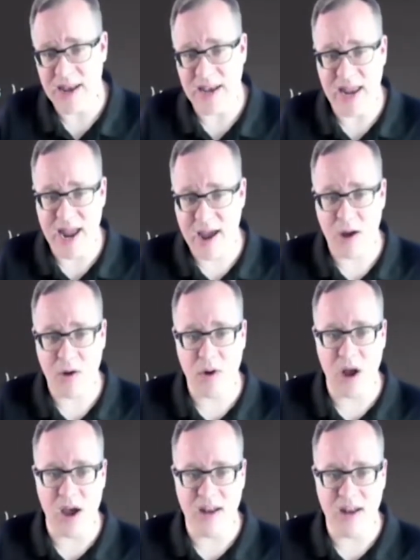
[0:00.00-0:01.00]
and
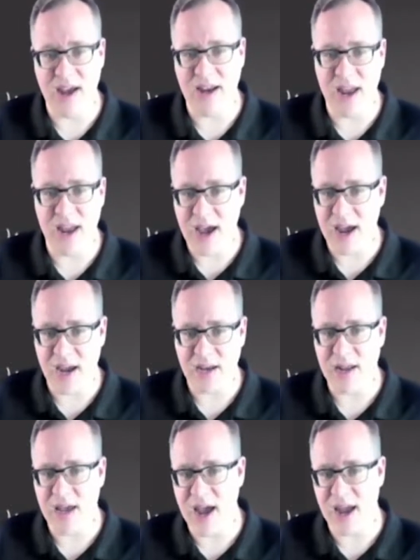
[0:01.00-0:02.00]
now on line
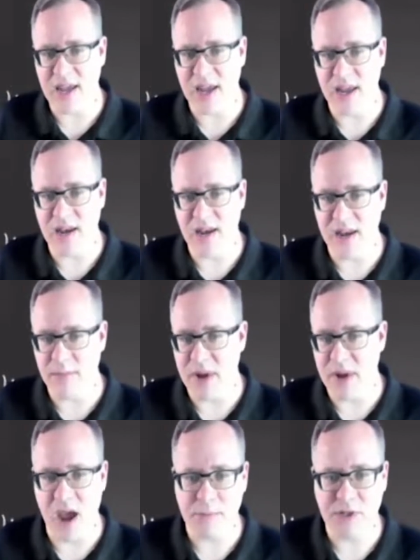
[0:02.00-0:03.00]
nine, I can in
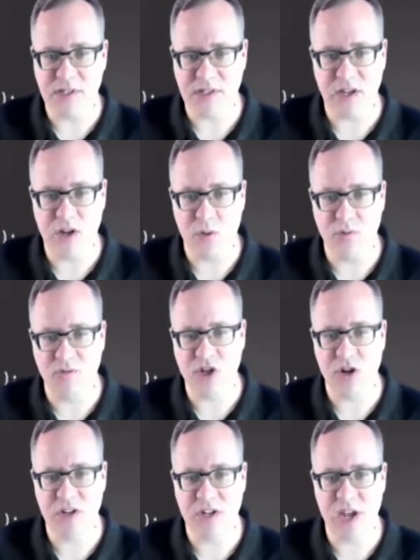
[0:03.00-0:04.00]
my options, I can do a
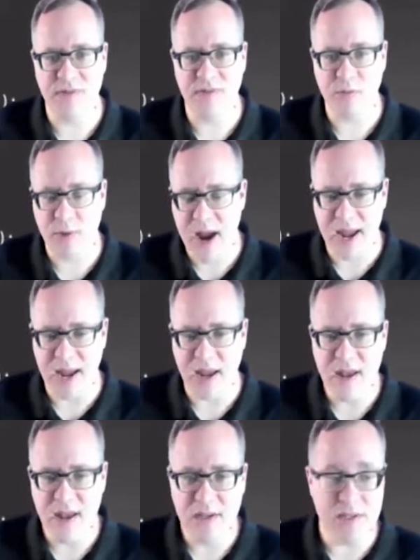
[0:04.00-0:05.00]
return type of array.
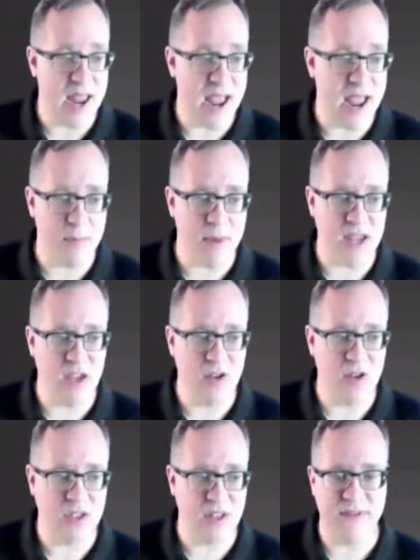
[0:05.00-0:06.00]
So now my
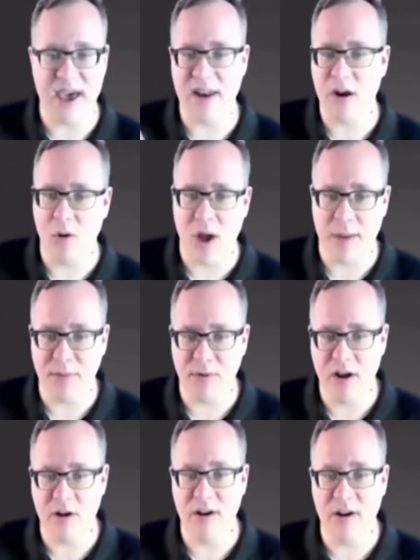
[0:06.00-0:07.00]
use of the fat arrow
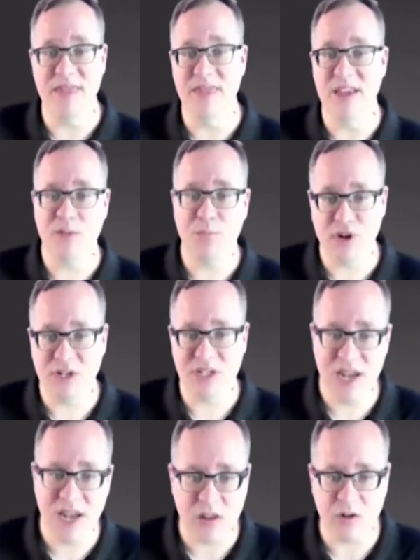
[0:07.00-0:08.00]
operator in this
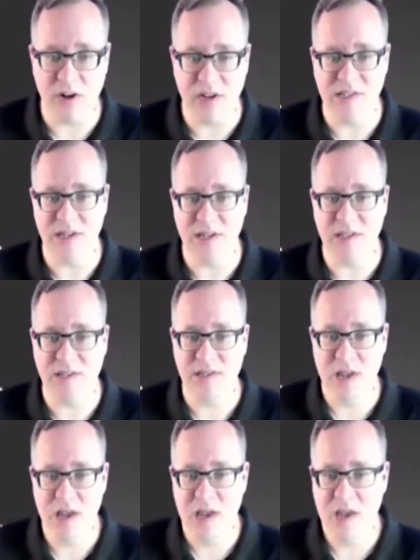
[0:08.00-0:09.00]
particular
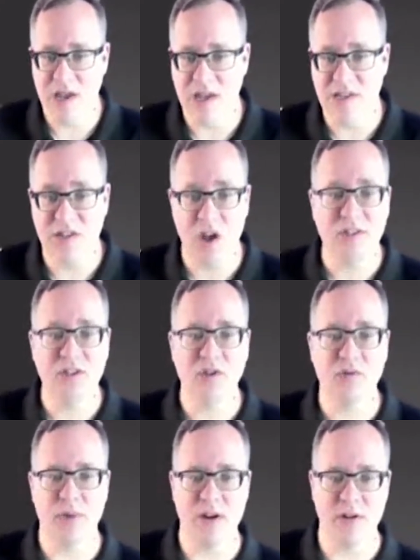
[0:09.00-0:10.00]
instance is
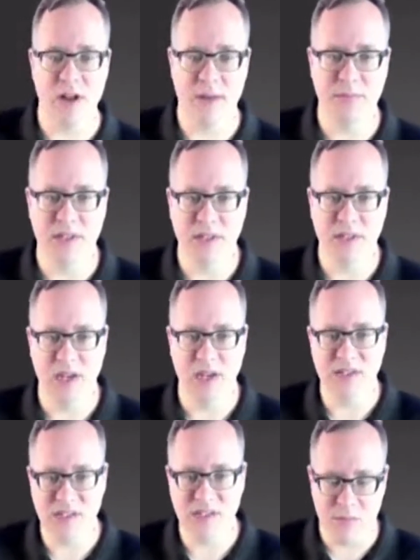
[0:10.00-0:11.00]
also rendered obsolete.
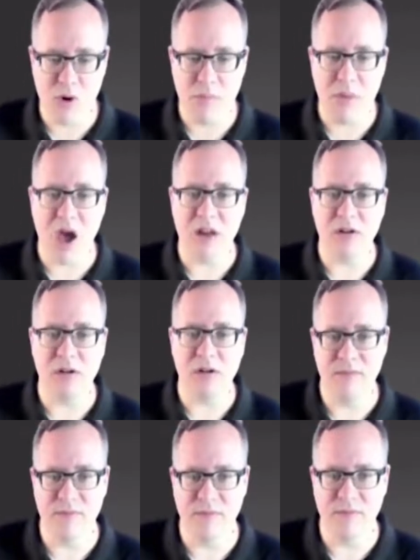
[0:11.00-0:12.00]
This is a more
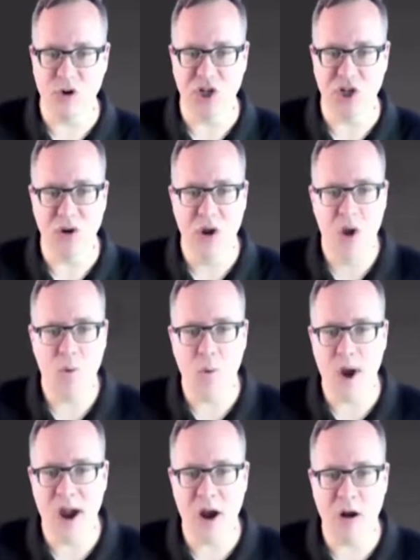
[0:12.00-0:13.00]
modern version
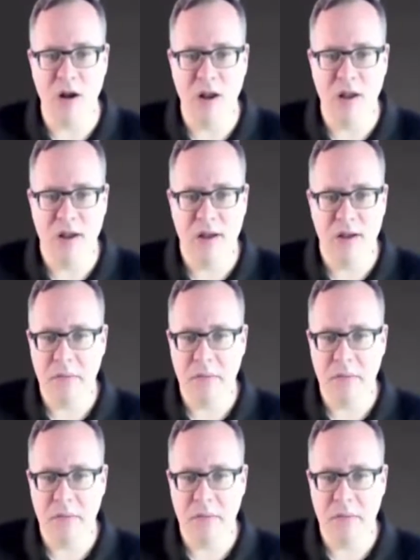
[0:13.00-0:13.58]
where